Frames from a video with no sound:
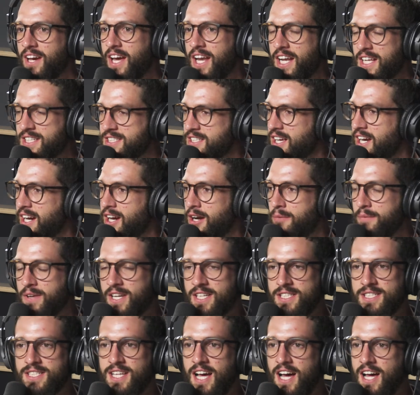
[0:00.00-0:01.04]
And it's like, I'm
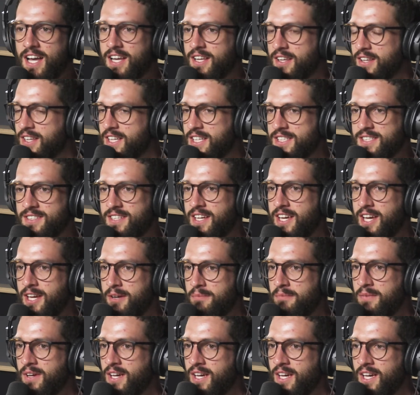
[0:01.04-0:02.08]
going to start at this
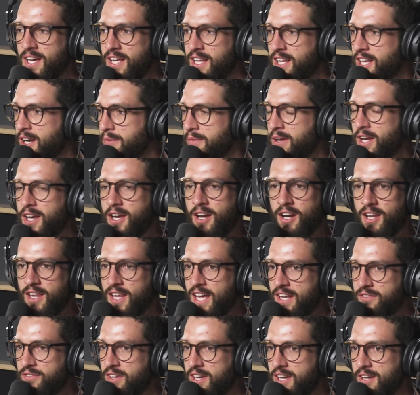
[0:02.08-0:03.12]
team, then I'm going to go to
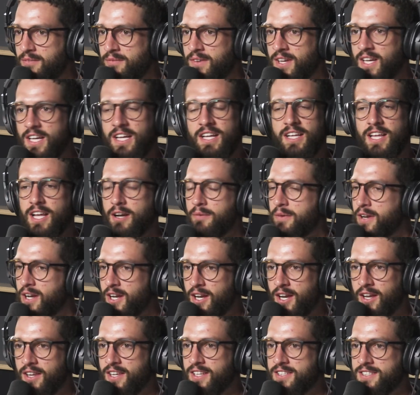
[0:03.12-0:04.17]
that team, then I'm going
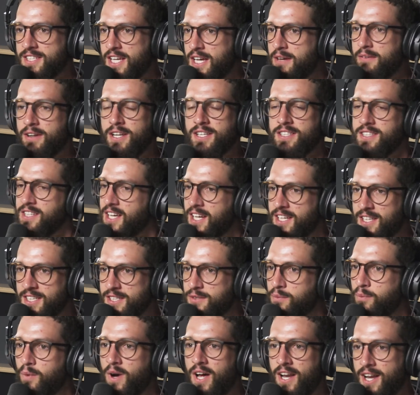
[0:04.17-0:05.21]
to go to this team. And it's like
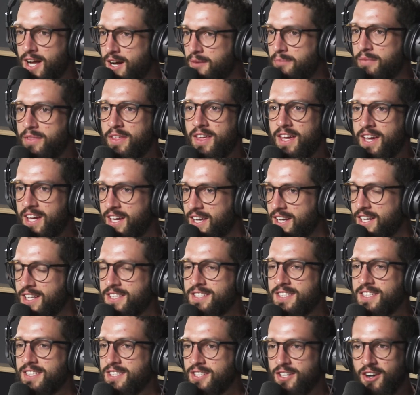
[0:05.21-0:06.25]
this one-up thing, and
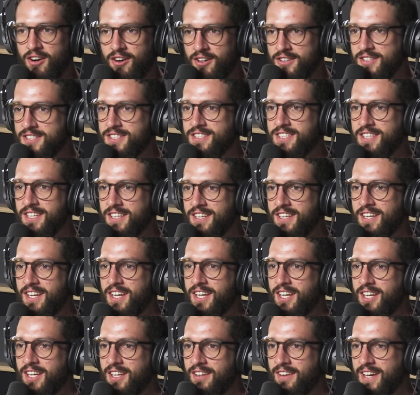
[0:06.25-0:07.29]
it's this constant.
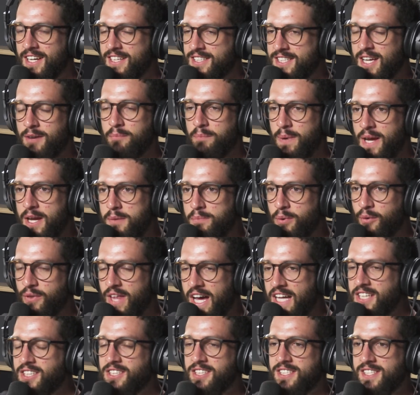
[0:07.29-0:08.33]
Like, some people,
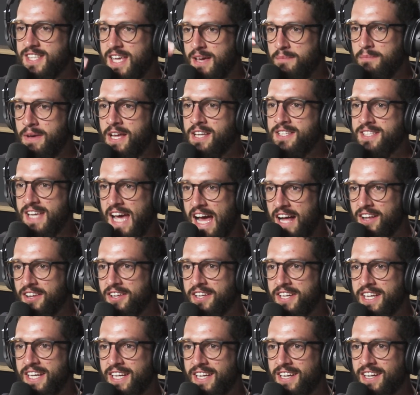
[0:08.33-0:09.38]
that's just their
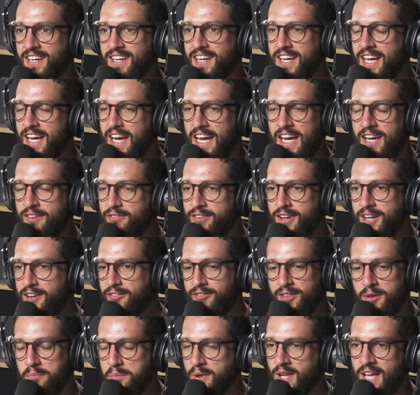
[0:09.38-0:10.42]
mentality. Even
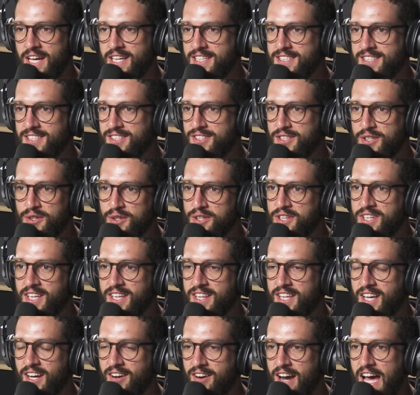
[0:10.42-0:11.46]
if the place is good
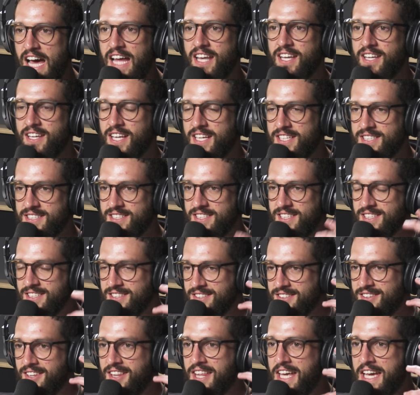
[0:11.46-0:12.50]
that they're at, there's
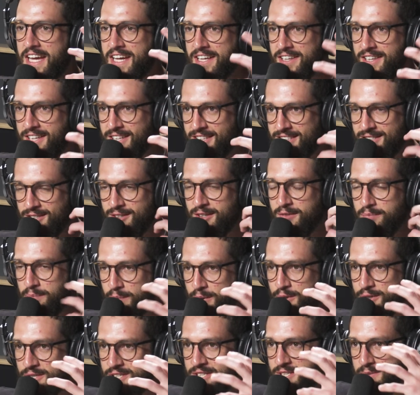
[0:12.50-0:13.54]
this thing that sort of
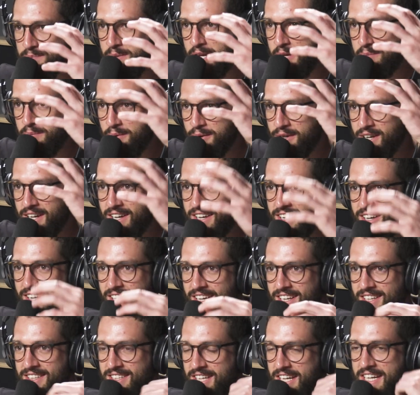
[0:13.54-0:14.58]
pushes people
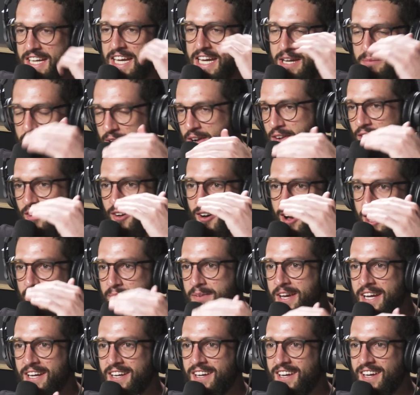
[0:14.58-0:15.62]
to keep
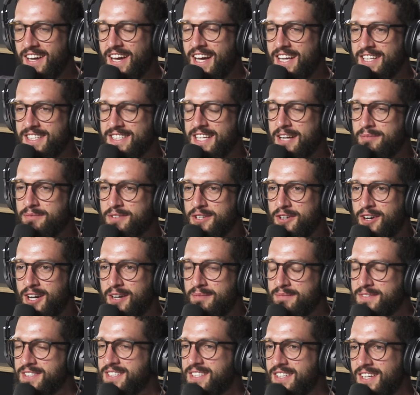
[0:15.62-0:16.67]
climbing. And
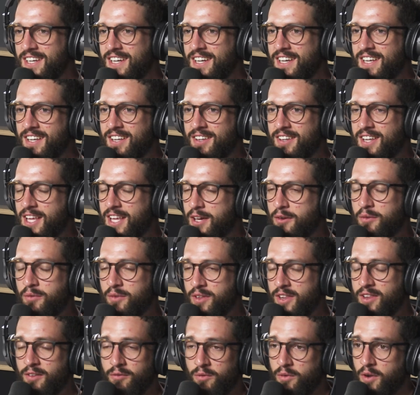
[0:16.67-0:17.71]
sometimes, a
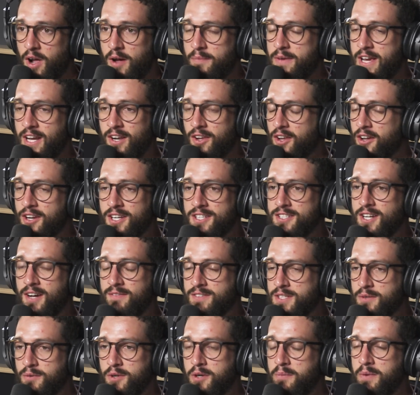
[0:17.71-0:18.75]
lot of
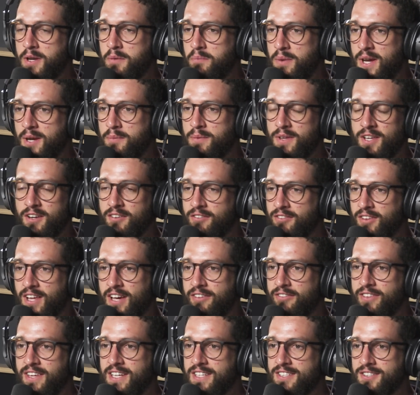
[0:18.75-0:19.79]
times there would have been people that have
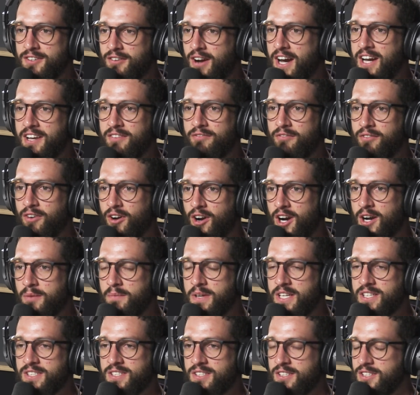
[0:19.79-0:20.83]
left these great
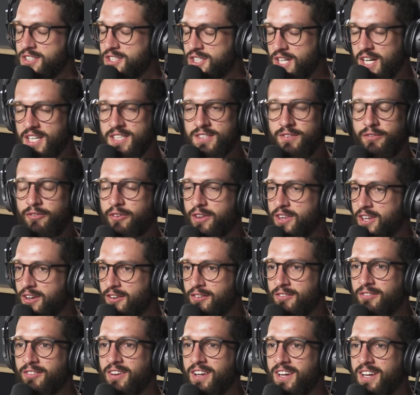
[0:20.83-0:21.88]
environments just for
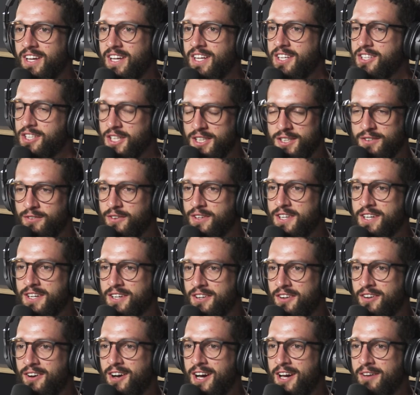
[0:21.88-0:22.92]
the
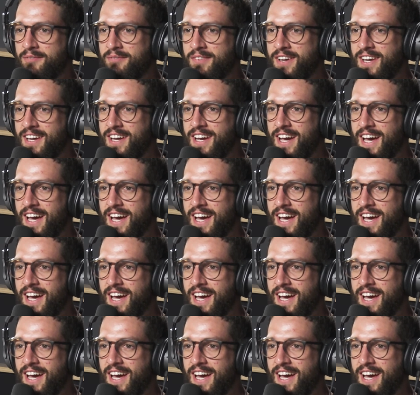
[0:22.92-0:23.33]
climb.